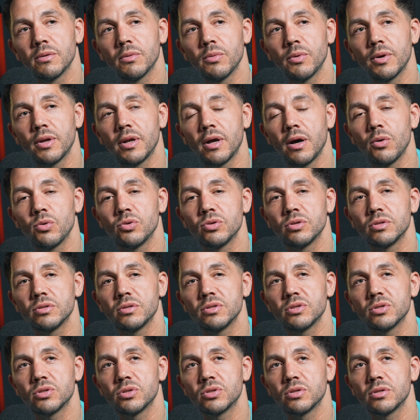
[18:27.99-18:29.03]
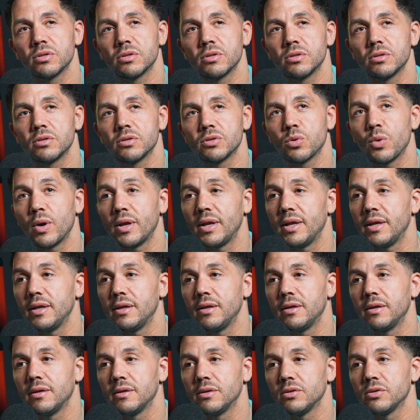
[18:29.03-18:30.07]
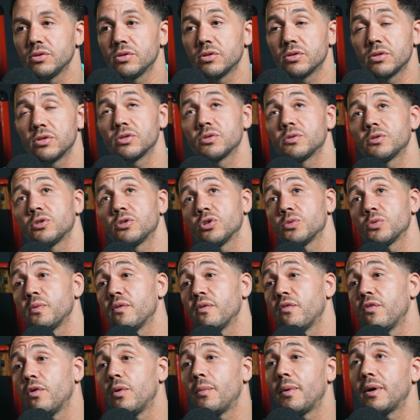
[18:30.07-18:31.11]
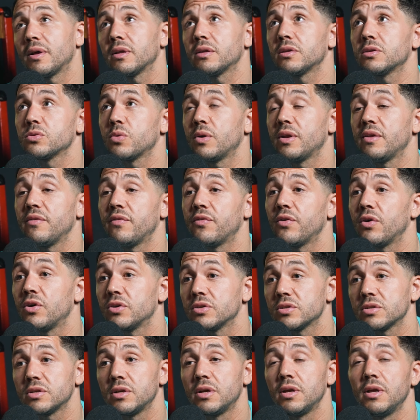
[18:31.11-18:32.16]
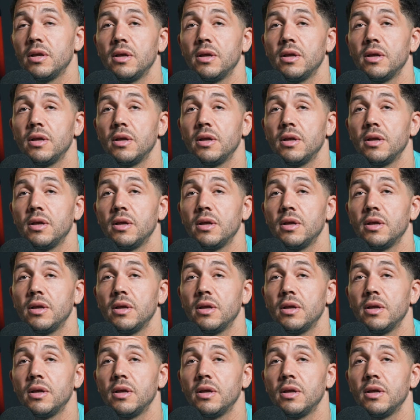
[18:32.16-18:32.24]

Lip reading: when I was 20, just before my 21st.